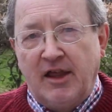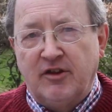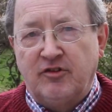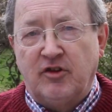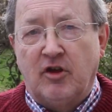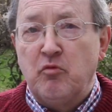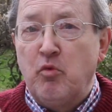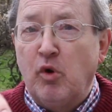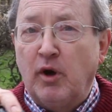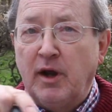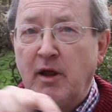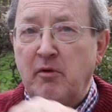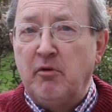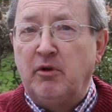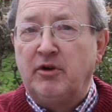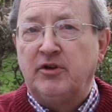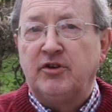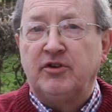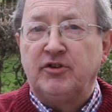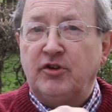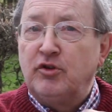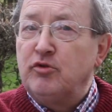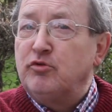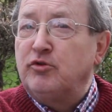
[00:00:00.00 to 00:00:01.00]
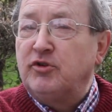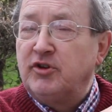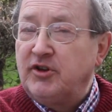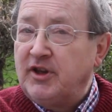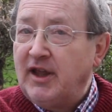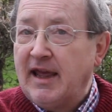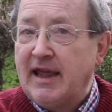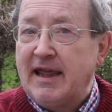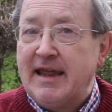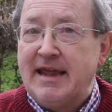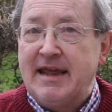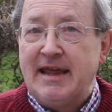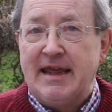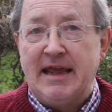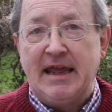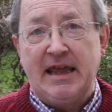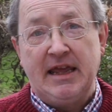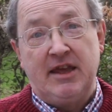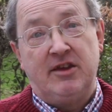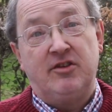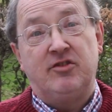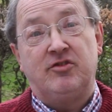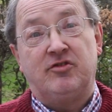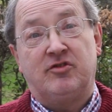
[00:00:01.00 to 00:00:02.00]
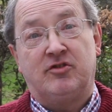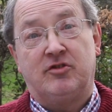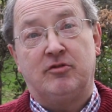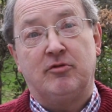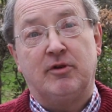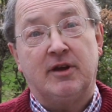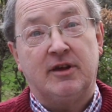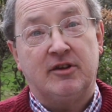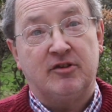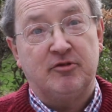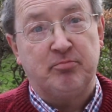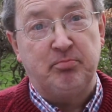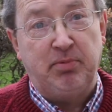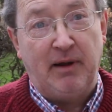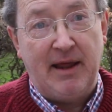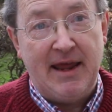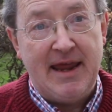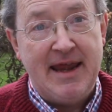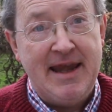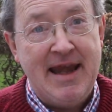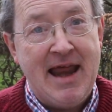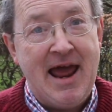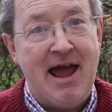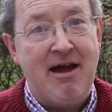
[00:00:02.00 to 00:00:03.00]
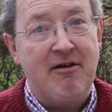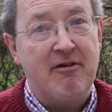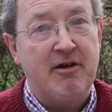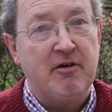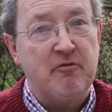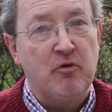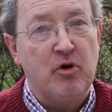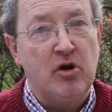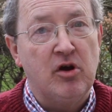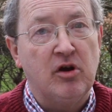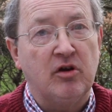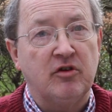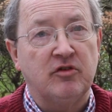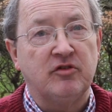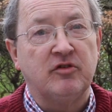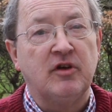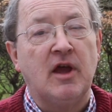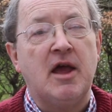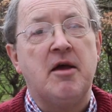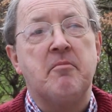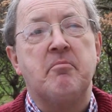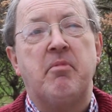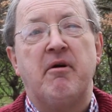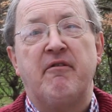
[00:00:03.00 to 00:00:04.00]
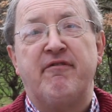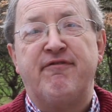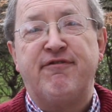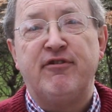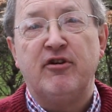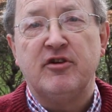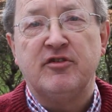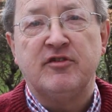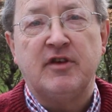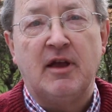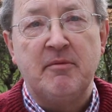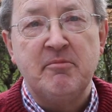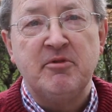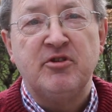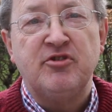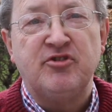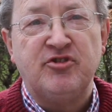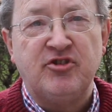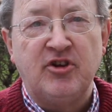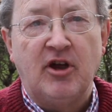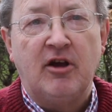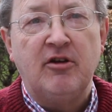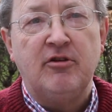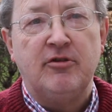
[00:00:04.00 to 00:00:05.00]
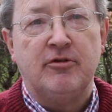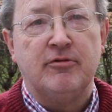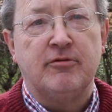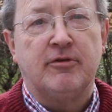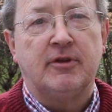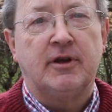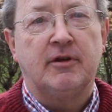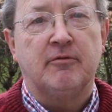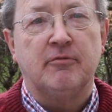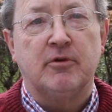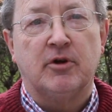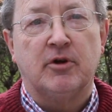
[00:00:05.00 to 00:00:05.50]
So what I want to do today is to explain how it works, but first I must show you that it